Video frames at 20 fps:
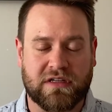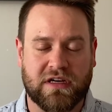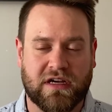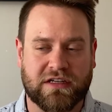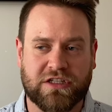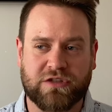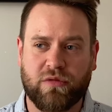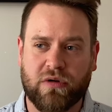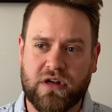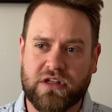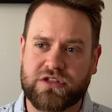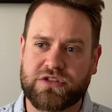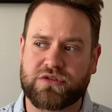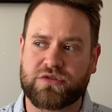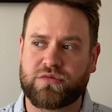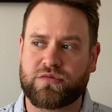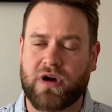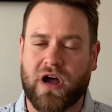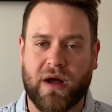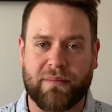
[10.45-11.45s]
I just wanted
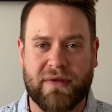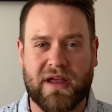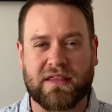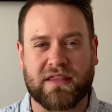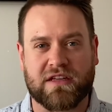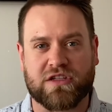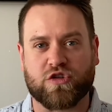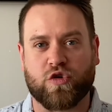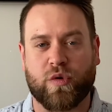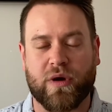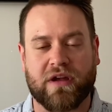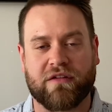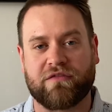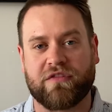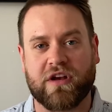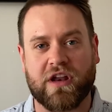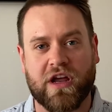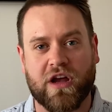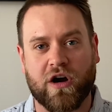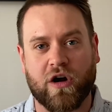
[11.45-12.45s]
to make this quick
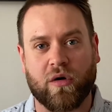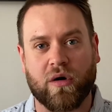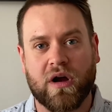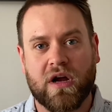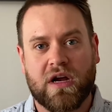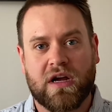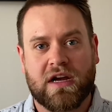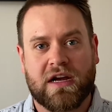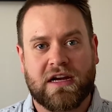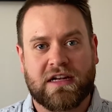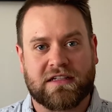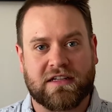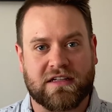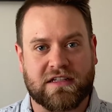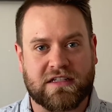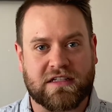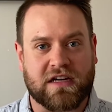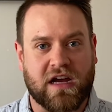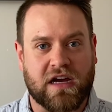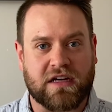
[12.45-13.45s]
video to
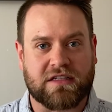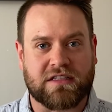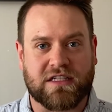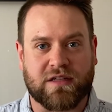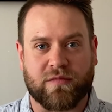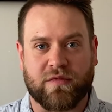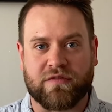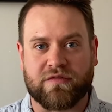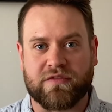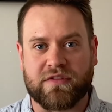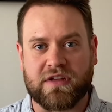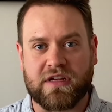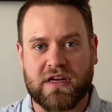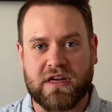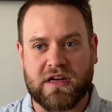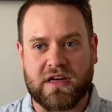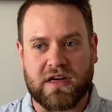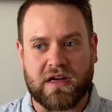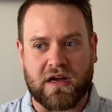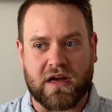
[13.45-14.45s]
discuss some of
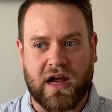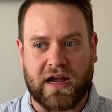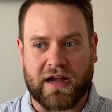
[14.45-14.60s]
the,